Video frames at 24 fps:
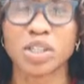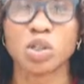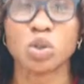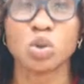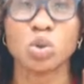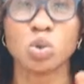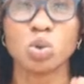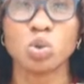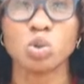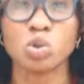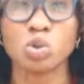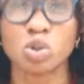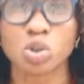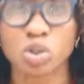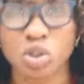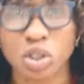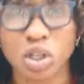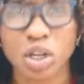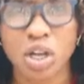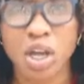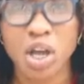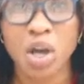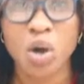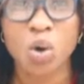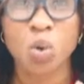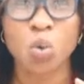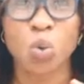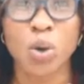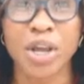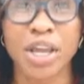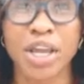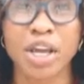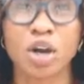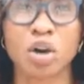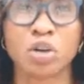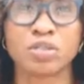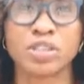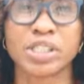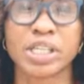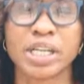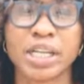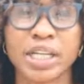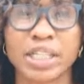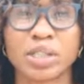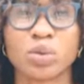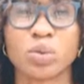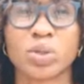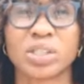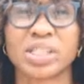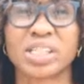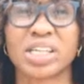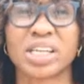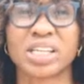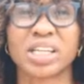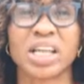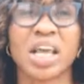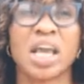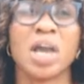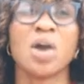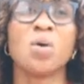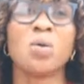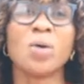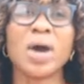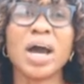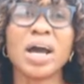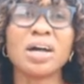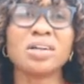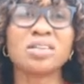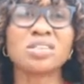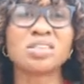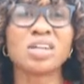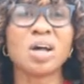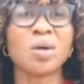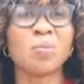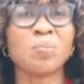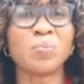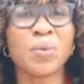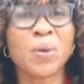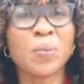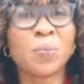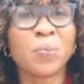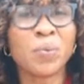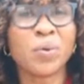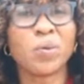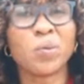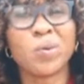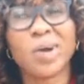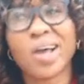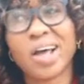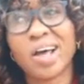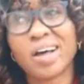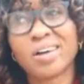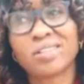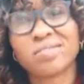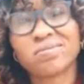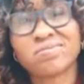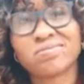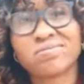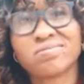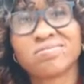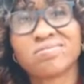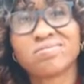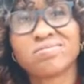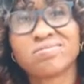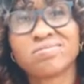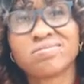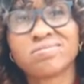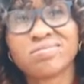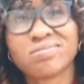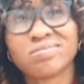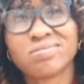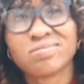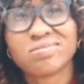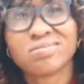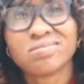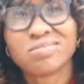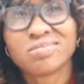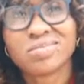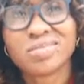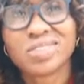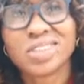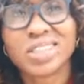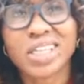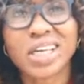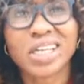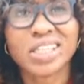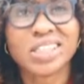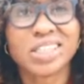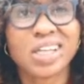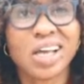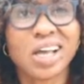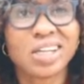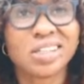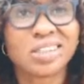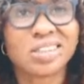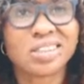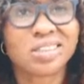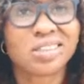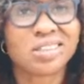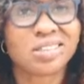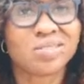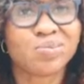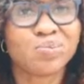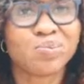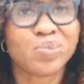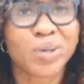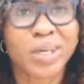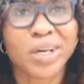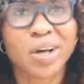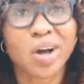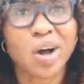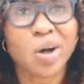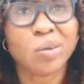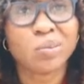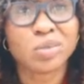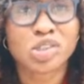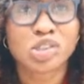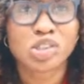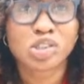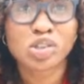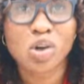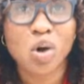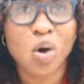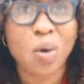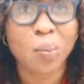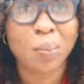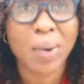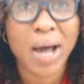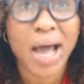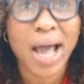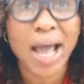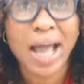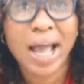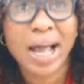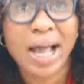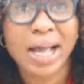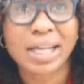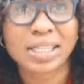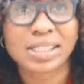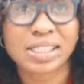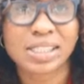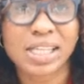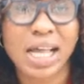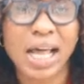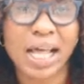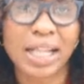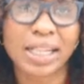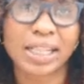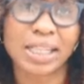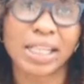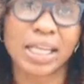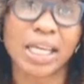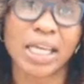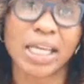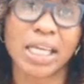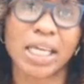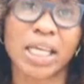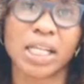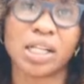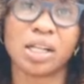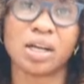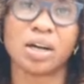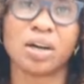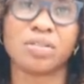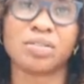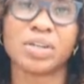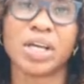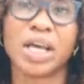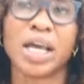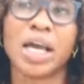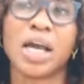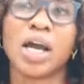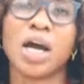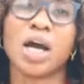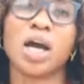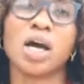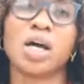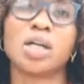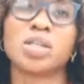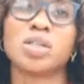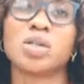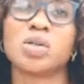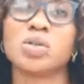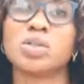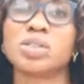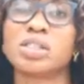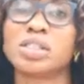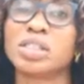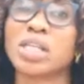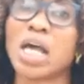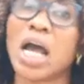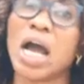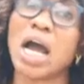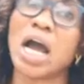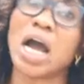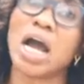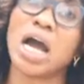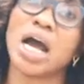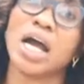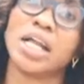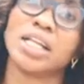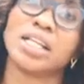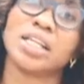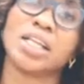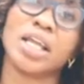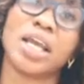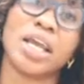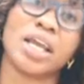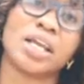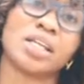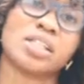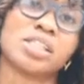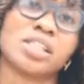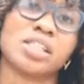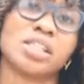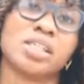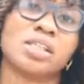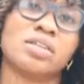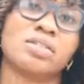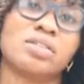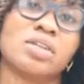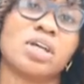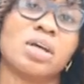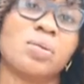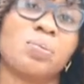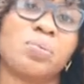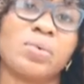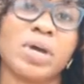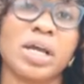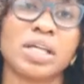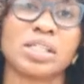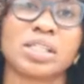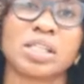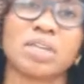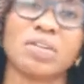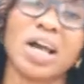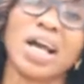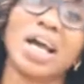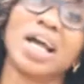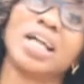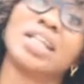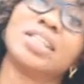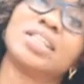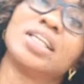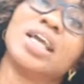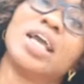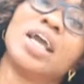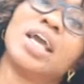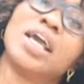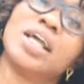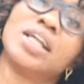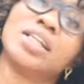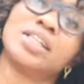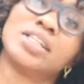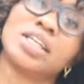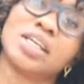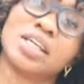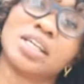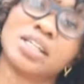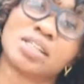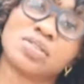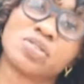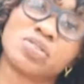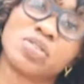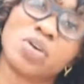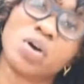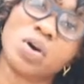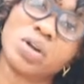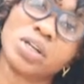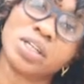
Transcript: good way of dealing with it. While some people, well, they just become sober and start thinking of all those sad, negative, depressive, and then they fall